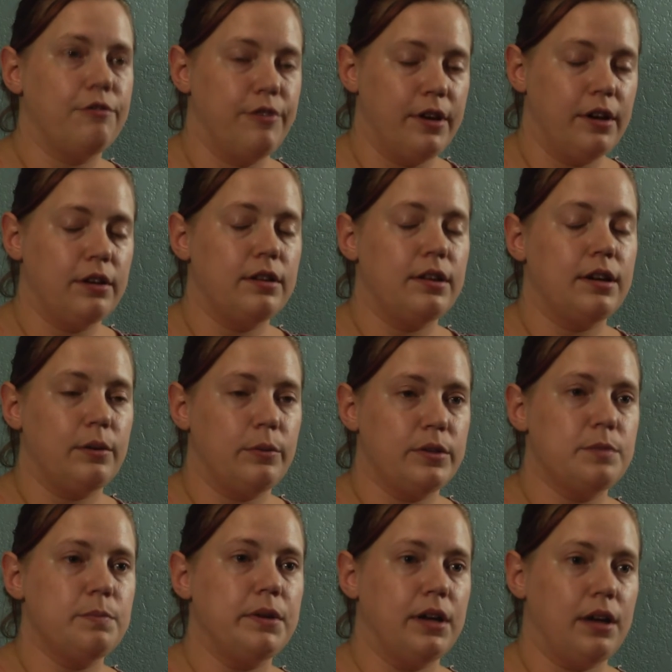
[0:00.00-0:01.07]
figured that it
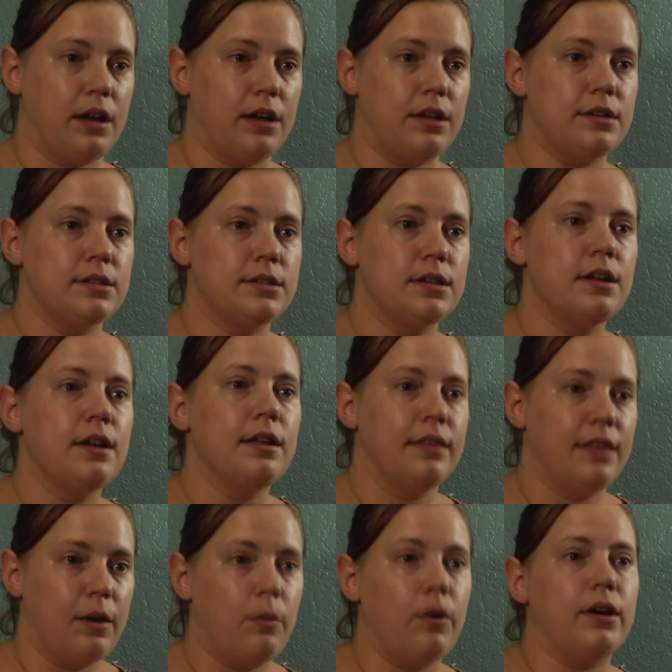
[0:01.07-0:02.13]
was because
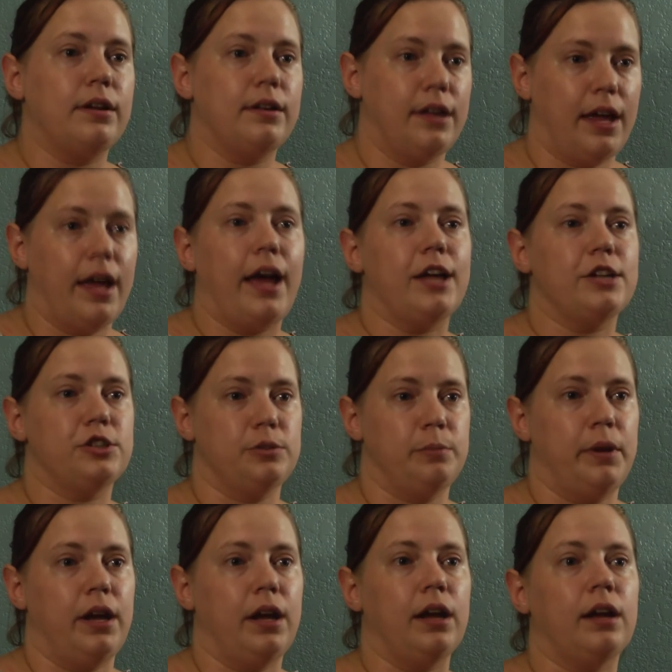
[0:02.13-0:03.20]
they wanted to catch
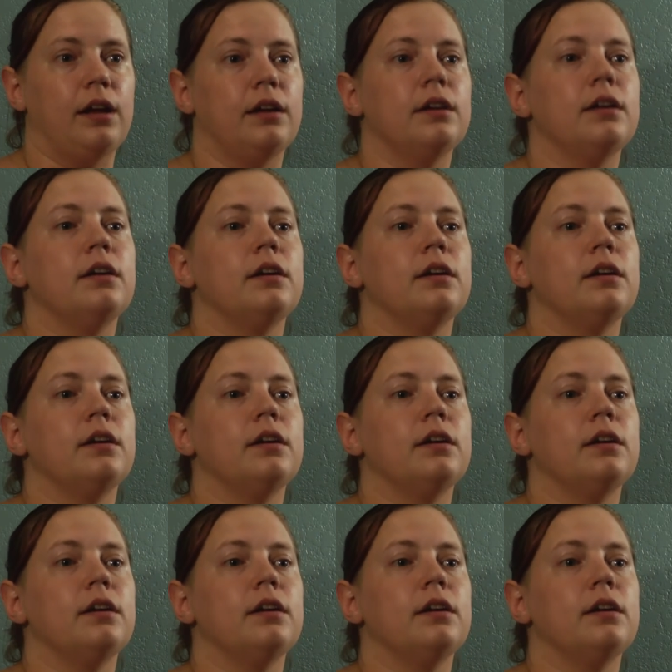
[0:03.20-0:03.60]
me